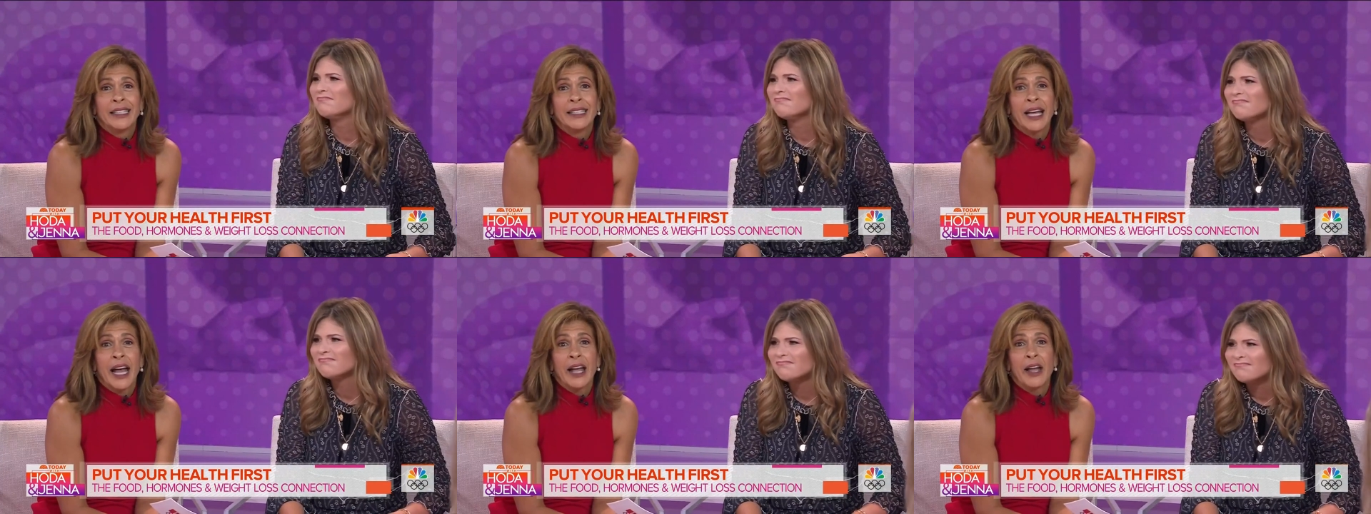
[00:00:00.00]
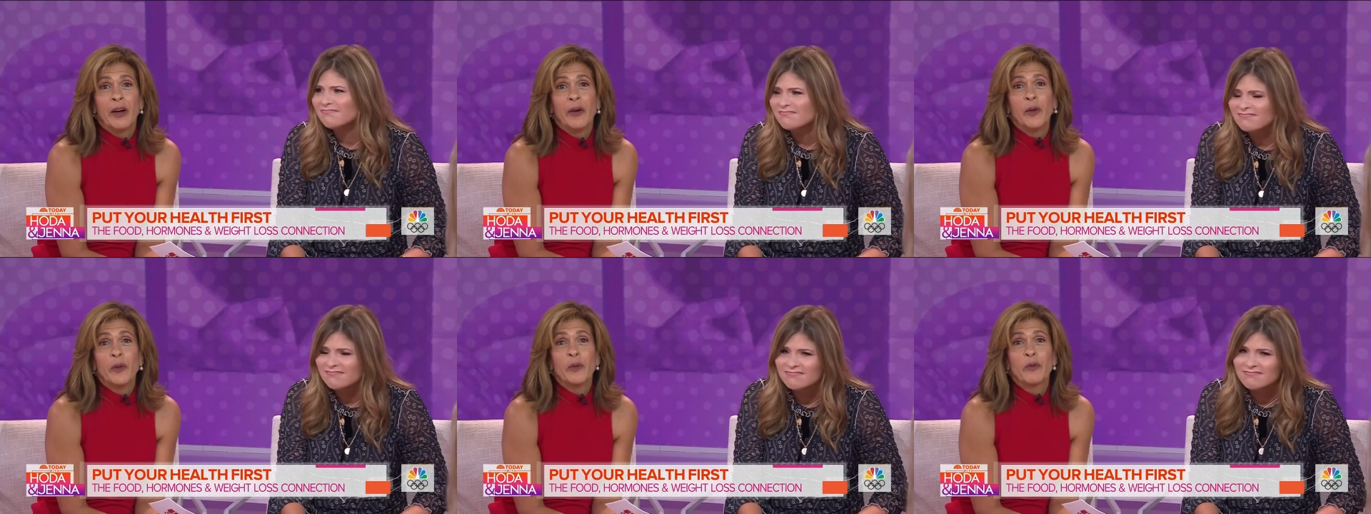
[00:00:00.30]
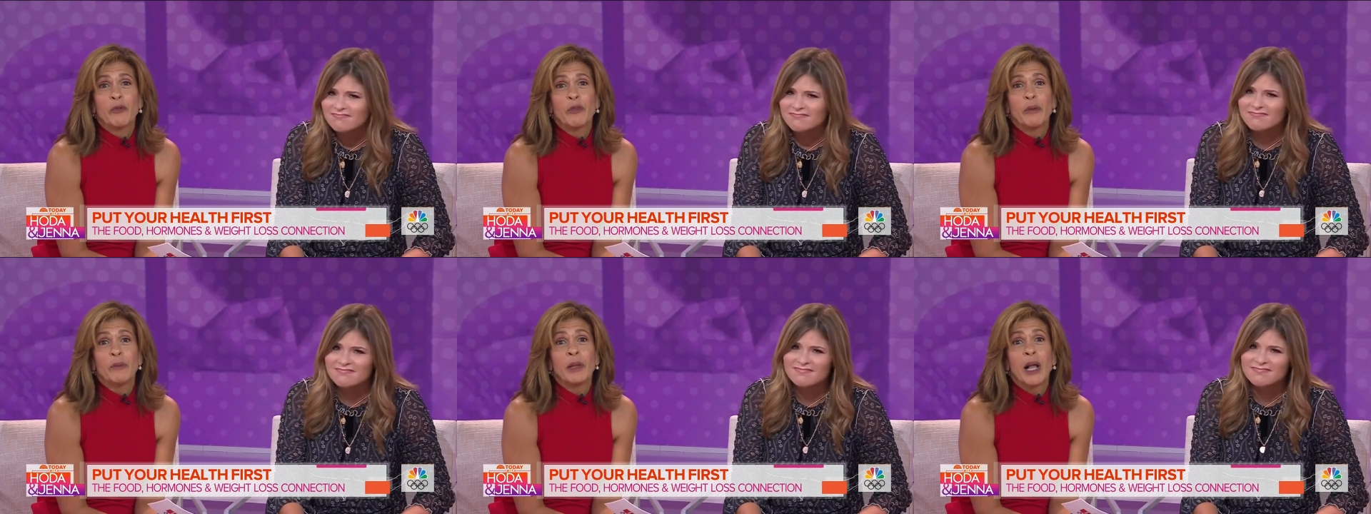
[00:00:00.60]
Speaker 1: Dione
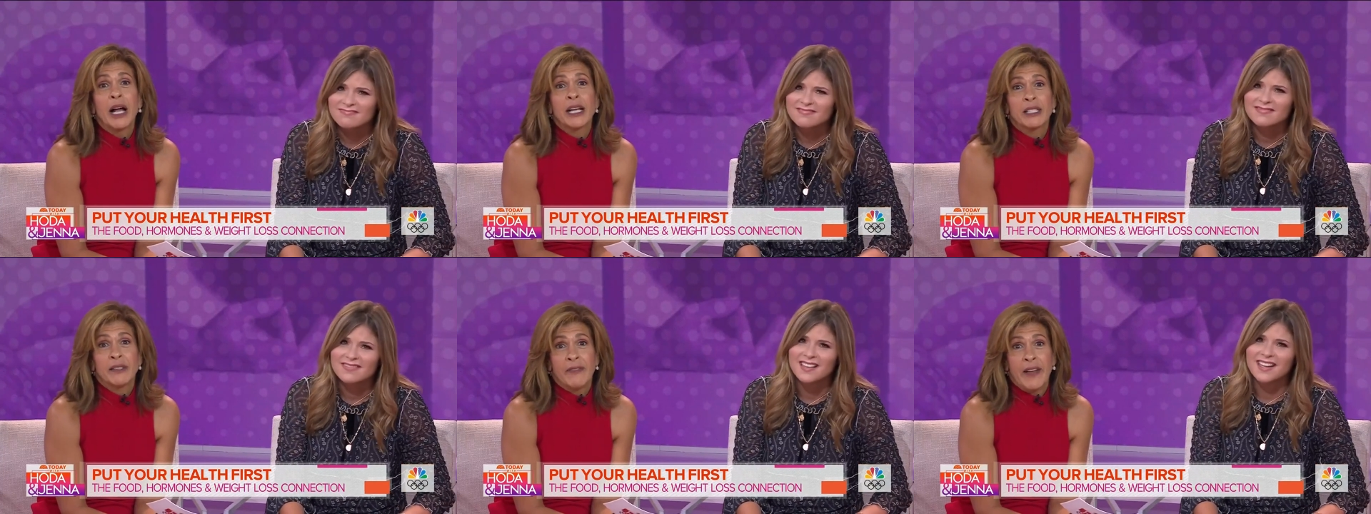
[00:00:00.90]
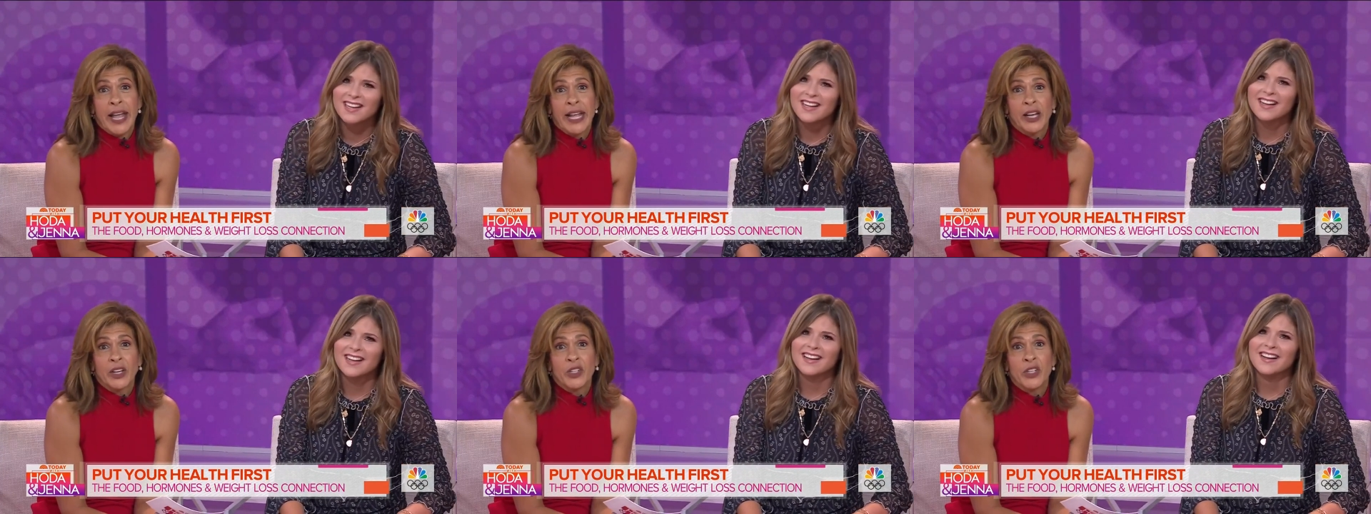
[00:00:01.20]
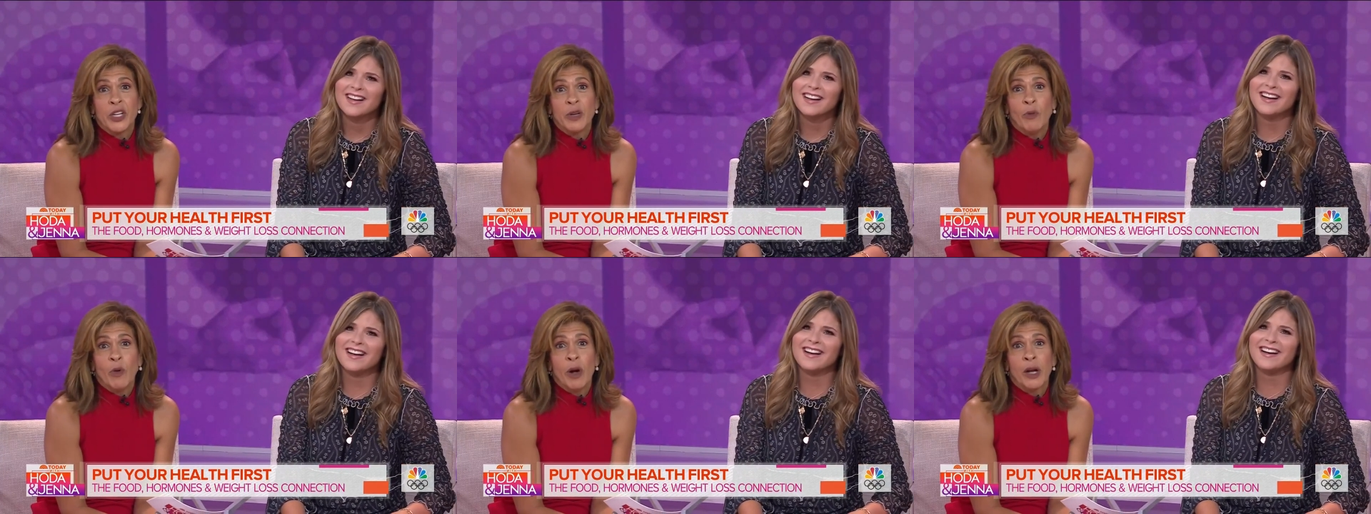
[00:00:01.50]
from Las Vegas, she
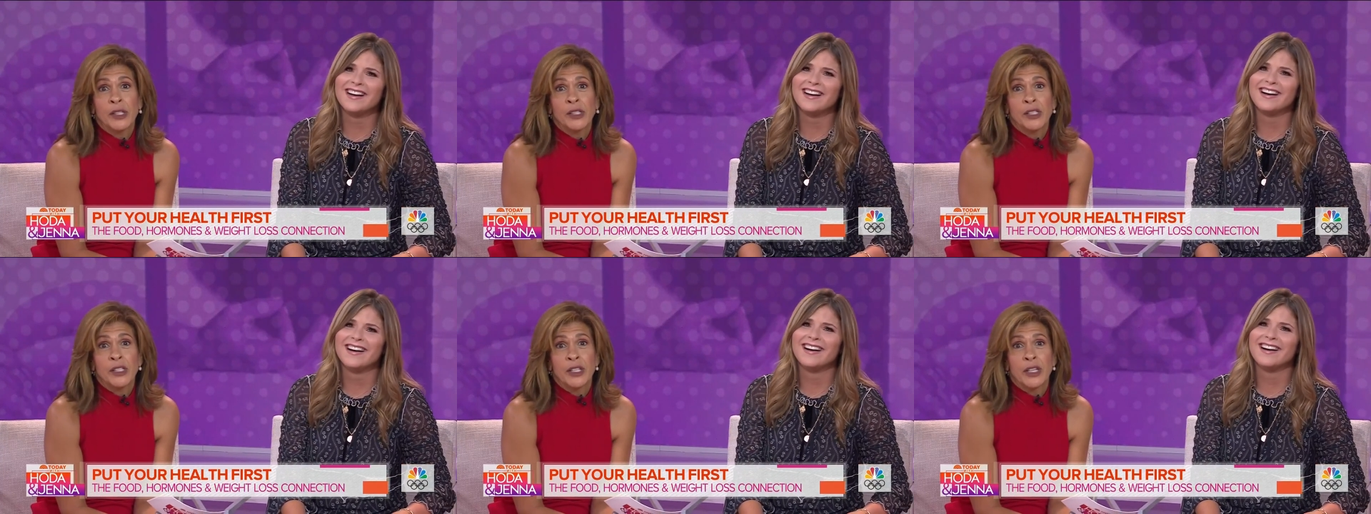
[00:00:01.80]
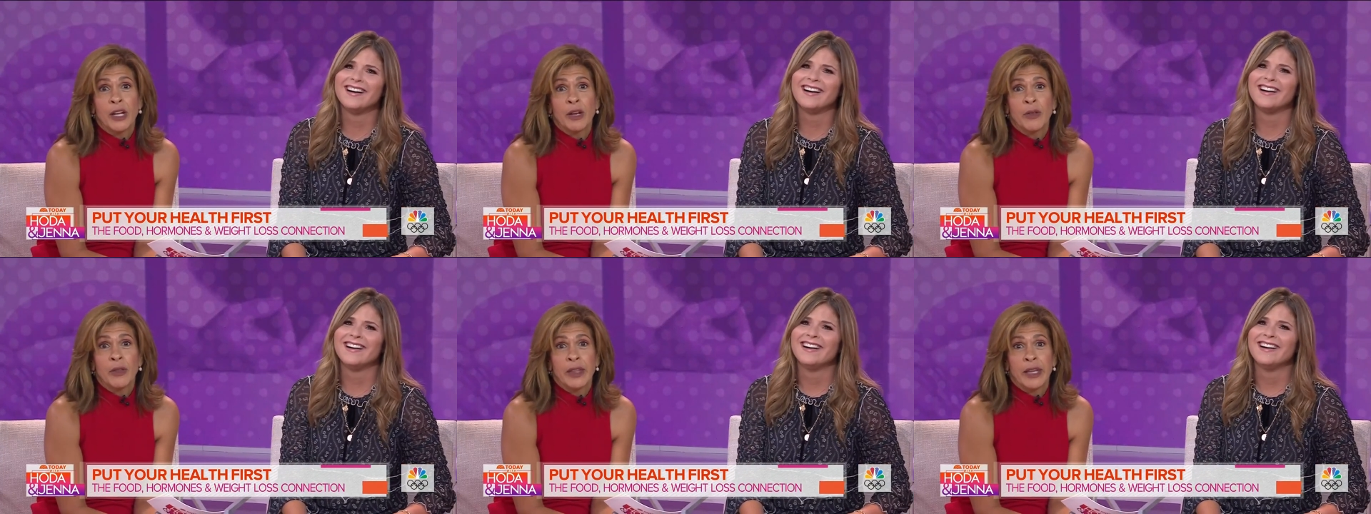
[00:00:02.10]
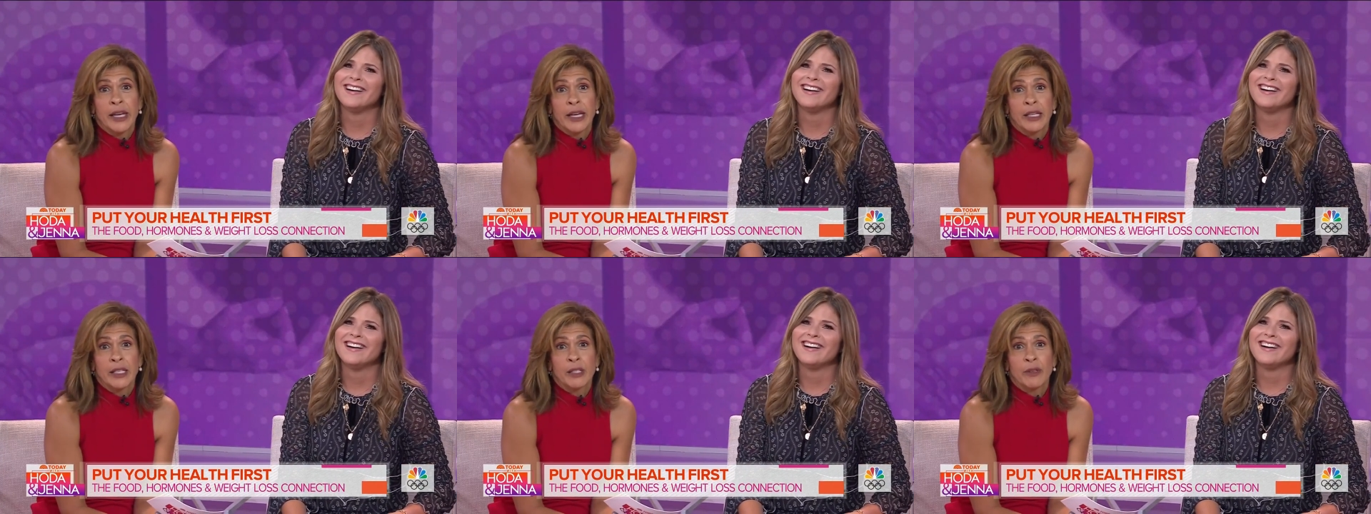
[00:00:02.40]
wants to know
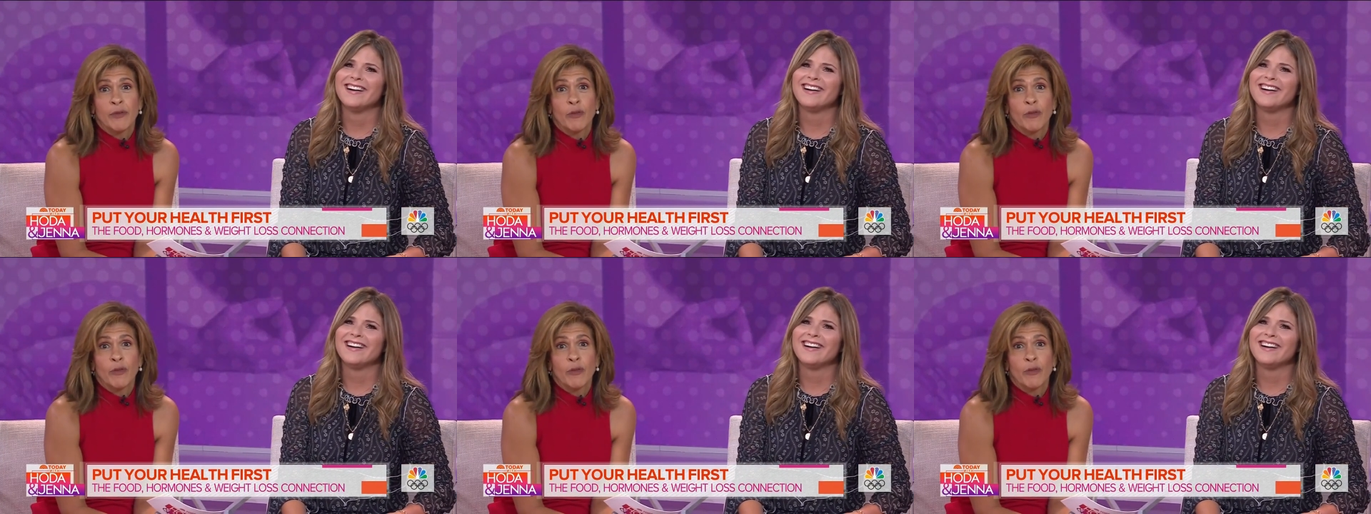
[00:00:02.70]
this.